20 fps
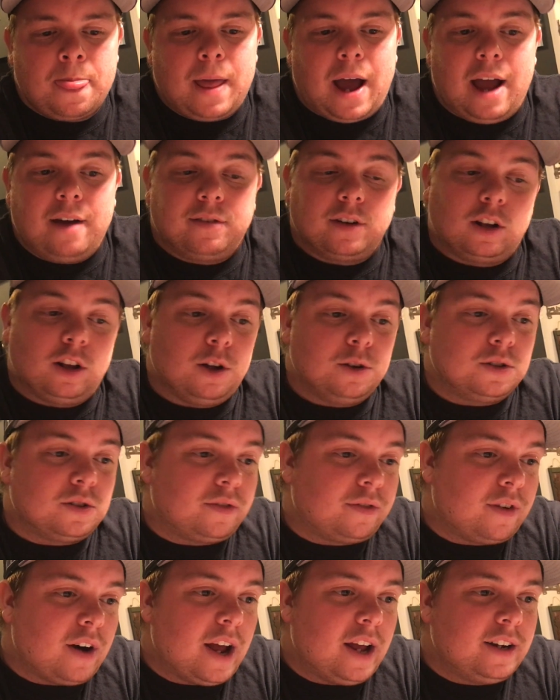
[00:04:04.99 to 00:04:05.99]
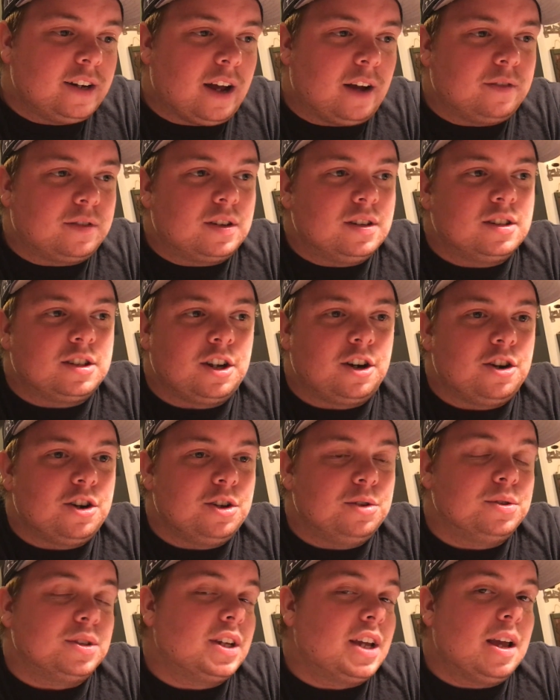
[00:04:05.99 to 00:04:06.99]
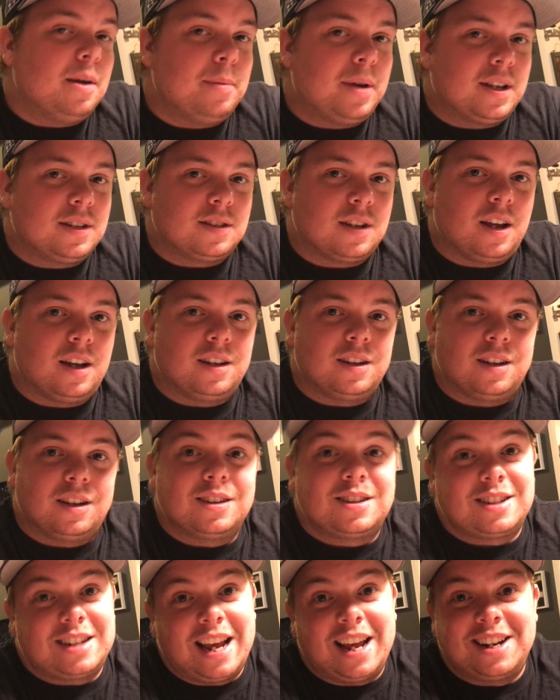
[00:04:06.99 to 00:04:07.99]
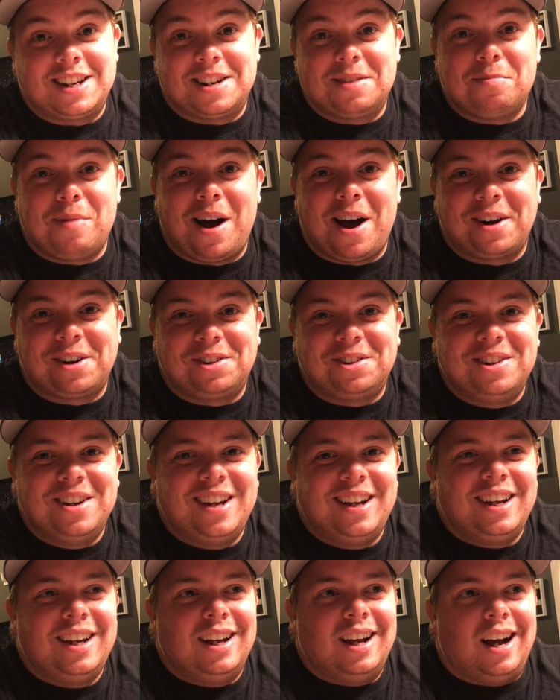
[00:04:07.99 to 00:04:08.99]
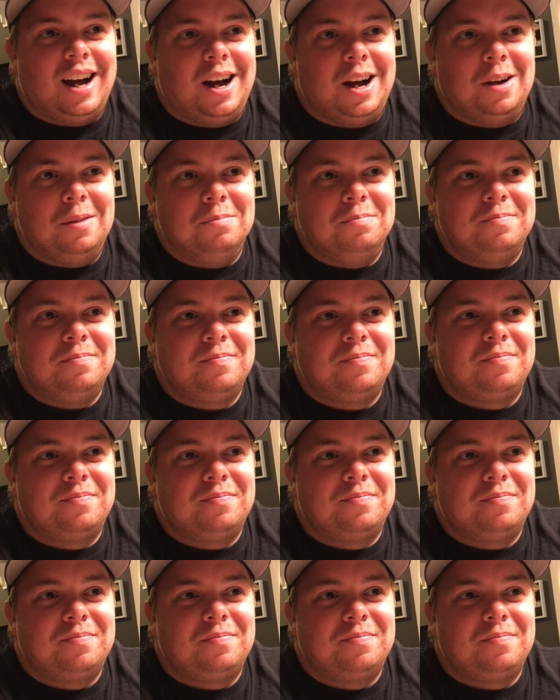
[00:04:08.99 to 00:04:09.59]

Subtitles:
I have a close friend, I've considered using him as a stand-in model, and